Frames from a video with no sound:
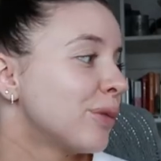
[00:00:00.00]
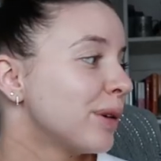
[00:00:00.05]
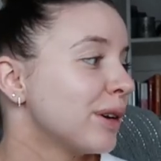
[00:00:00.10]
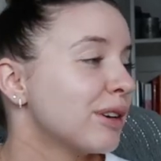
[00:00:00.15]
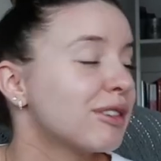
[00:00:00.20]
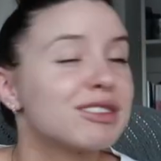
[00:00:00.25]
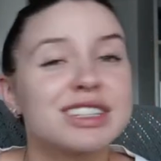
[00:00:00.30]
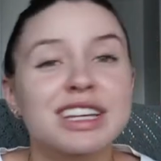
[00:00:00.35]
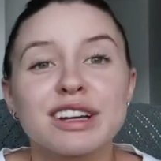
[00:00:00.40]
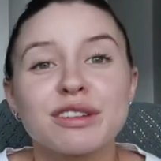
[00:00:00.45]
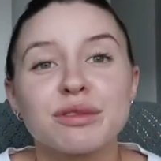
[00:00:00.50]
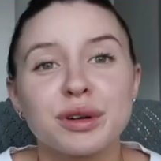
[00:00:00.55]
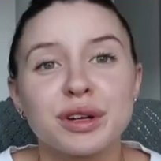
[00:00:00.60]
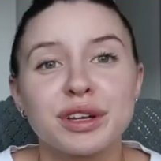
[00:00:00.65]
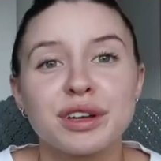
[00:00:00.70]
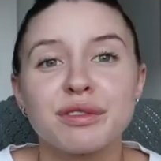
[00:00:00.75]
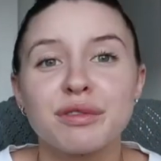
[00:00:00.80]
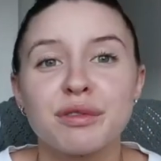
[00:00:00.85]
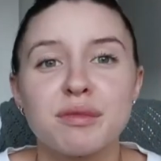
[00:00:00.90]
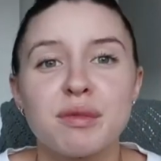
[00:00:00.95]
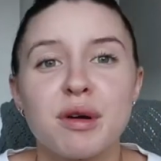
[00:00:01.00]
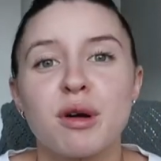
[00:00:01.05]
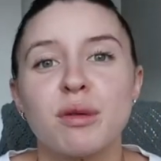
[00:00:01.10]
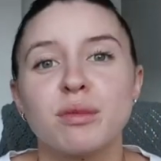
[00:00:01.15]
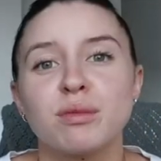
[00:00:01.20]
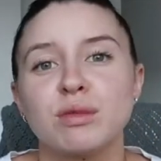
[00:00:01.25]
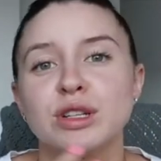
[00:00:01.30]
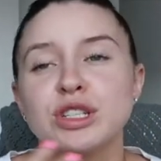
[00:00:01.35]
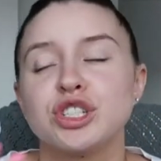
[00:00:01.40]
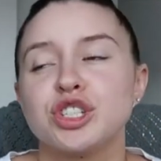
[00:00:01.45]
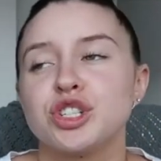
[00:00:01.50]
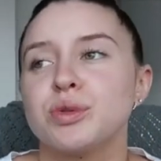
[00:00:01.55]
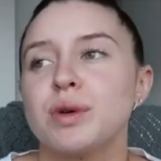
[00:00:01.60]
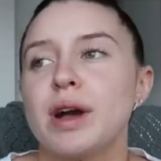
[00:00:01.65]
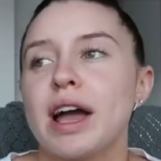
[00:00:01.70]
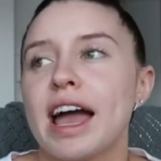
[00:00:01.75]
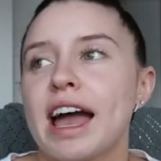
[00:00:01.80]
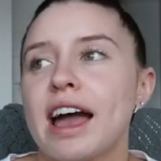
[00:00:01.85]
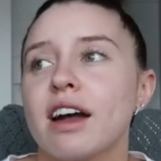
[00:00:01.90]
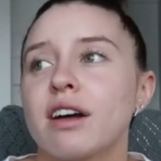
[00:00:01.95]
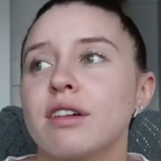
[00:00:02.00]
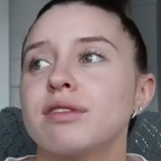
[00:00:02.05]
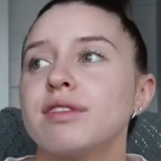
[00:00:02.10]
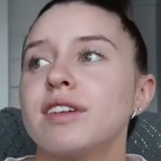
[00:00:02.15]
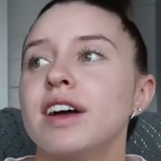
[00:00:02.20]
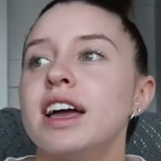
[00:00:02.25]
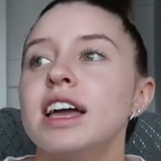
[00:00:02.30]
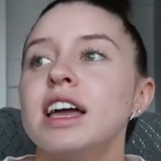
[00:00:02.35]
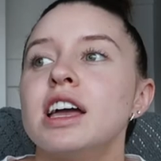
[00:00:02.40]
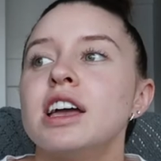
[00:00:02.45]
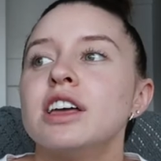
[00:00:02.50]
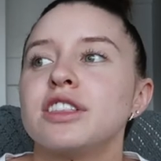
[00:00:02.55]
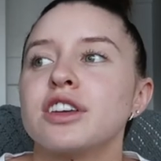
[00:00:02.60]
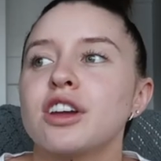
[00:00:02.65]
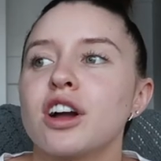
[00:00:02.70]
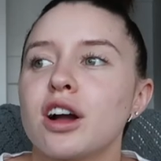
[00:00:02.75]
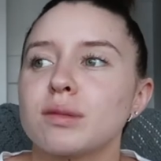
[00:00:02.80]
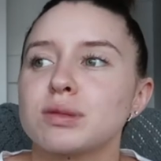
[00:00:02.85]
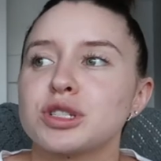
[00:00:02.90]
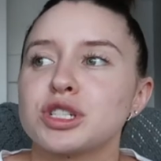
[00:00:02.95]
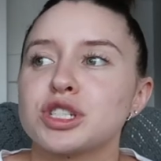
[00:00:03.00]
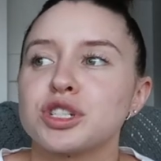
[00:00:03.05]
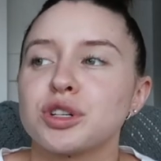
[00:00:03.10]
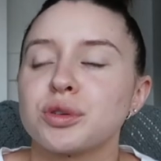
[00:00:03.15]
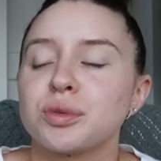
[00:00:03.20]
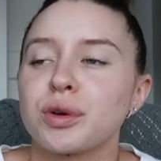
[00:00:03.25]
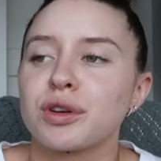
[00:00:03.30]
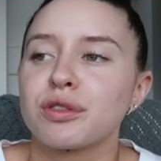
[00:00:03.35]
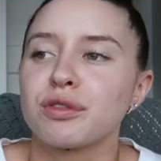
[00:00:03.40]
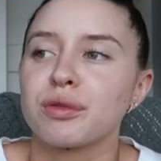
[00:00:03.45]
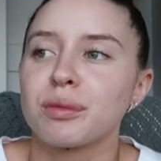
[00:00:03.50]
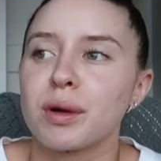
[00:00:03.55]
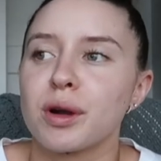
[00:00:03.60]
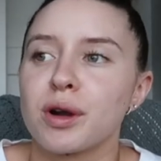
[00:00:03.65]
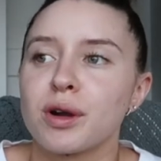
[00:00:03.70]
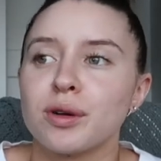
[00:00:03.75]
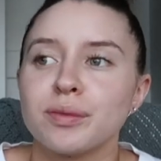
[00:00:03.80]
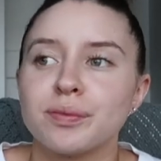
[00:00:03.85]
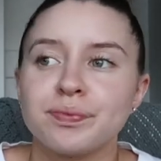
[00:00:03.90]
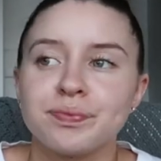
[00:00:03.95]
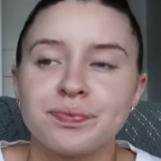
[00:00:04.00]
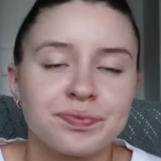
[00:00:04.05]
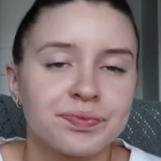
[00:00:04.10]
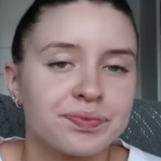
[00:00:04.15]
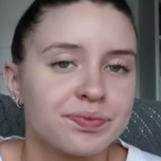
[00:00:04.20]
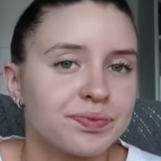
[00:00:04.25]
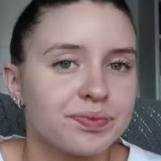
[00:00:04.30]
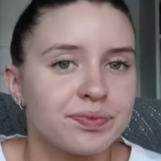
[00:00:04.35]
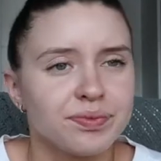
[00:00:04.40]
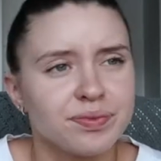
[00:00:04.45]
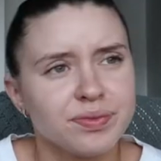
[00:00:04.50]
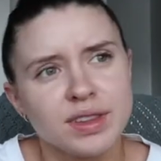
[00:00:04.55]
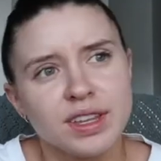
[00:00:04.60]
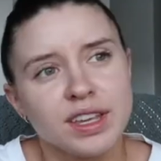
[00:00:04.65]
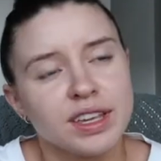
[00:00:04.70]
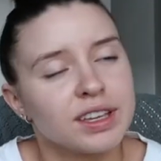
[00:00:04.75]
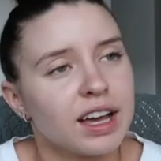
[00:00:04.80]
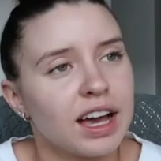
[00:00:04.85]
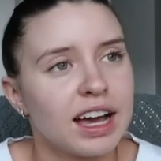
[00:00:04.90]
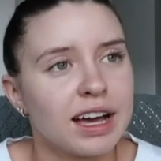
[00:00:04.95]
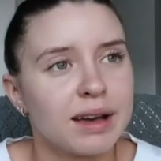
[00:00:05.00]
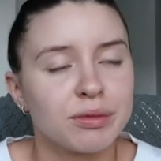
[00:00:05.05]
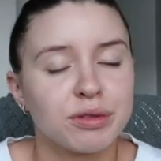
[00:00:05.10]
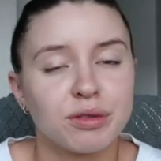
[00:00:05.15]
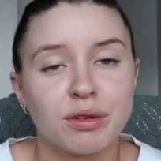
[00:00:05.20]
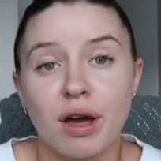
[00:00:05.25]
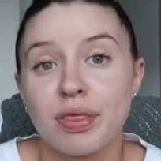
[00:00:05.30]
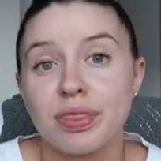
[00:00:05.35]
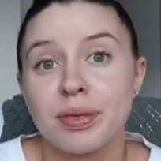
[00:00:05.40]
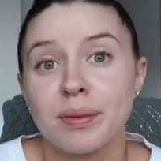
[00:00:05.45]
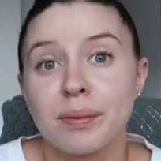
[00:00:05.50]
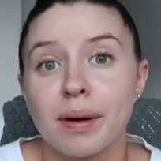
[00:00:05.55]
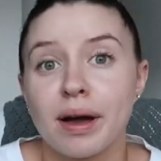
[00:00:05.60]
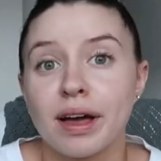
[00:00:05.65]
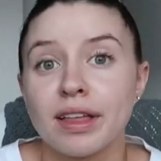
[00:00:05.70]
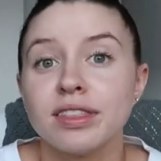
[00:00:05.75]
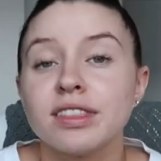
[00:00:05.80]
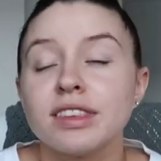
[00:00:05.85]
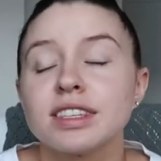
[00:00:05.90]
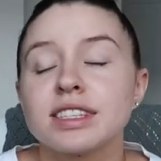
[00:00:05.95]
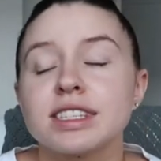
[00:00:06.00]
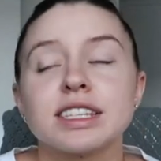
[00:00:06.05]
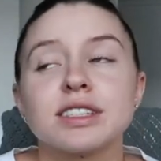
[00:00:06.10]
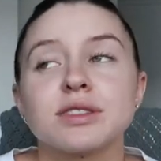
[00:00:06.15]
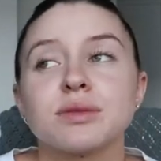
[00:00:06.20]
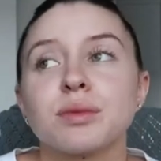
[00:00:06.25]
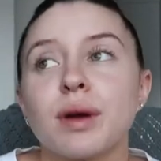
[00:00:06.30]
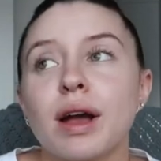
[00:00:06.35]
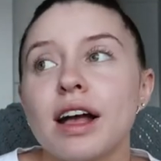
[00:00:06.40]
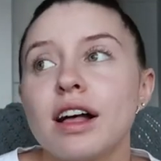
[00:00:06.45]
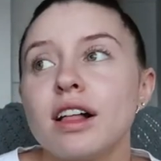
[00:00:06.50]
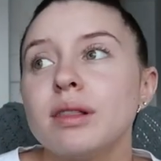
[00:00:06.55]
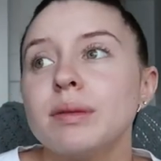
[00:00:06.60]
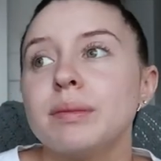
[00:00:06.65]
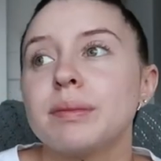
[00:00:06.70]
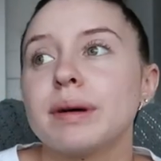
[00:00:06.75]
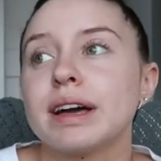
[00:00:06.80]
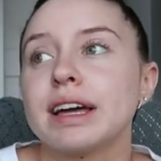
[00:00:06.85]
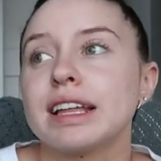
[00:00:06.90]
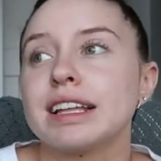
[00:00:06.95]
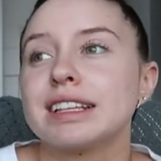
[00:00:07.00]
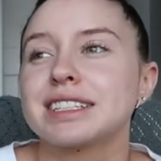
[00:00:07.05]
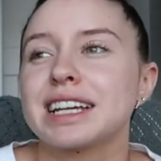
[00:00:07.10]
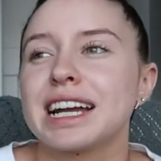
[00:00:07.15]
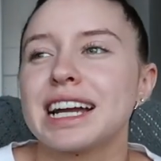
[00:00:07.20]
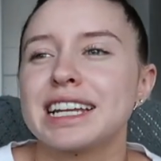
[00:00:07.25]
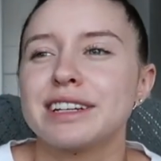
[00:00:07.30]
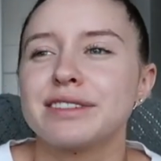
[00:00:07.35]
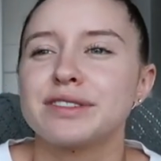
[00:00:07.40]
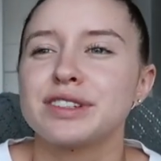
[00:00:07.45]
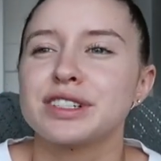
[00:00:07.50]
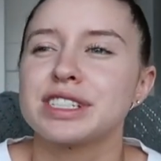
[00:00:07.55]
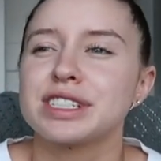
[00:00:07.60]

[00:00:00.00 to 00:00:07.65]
real day of working from home. We do have the option to work from home throughout the months as well, but it's kind of